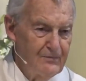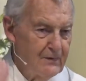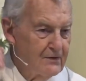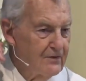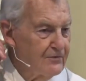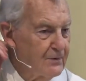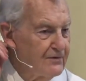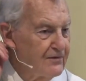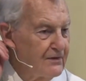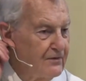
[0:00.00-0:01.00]
because when
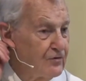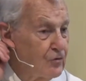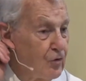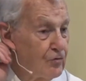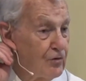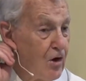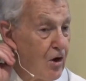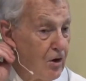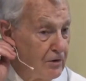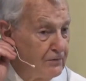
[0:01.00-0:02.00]
things go
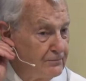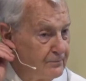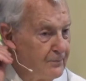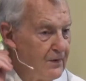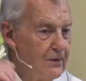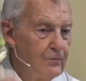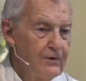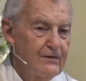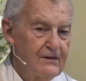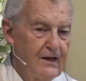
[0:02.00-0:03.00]
wrong,
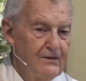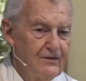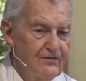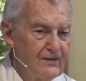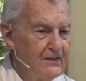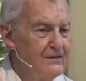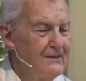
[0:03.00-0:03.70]
we're inclined to say,